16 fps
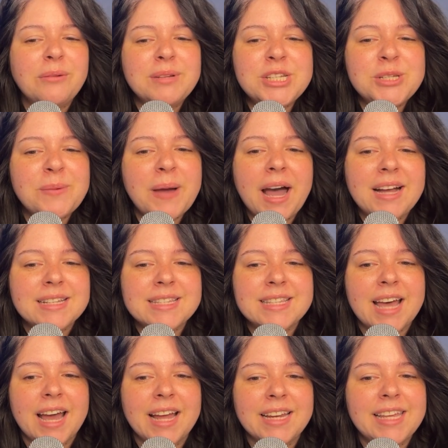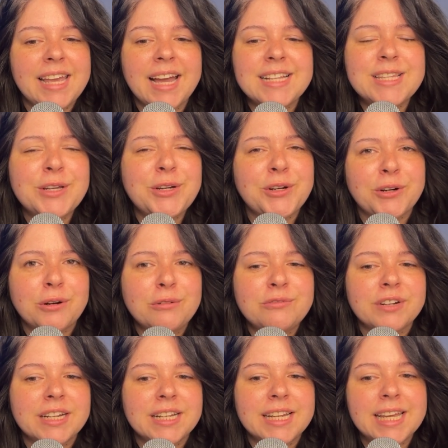would you ask that? He has a
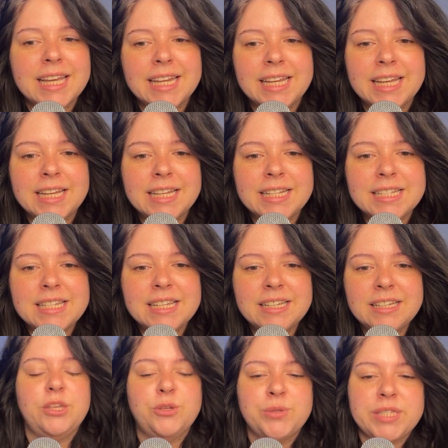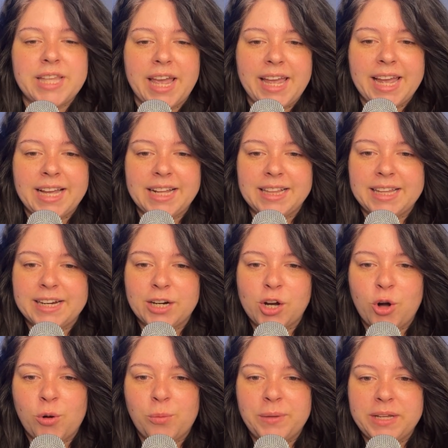girlfriend, idiot, you say and glare at
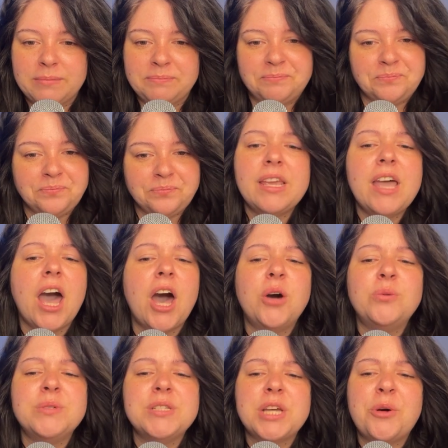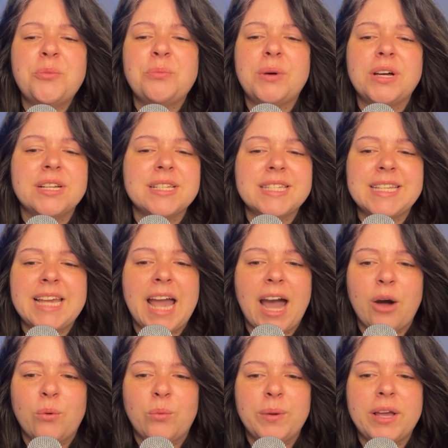Colby. Oh, don't put
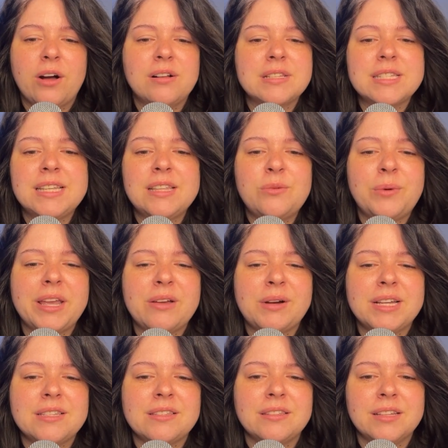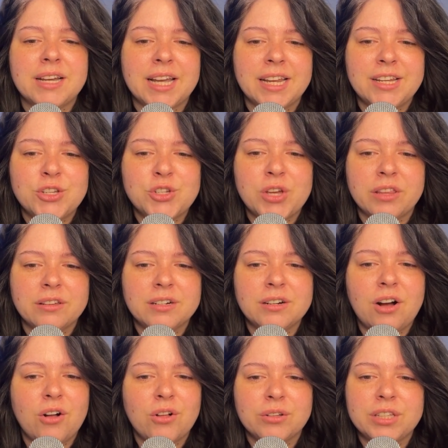out. We all see the way you guys look at each
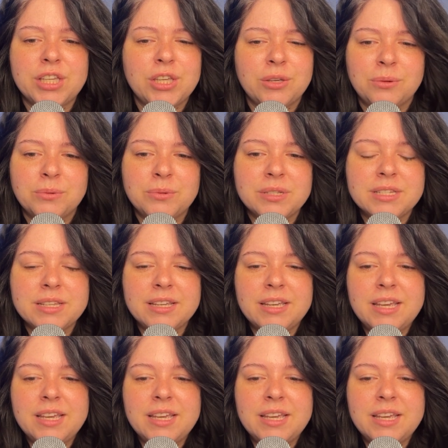other, all cute.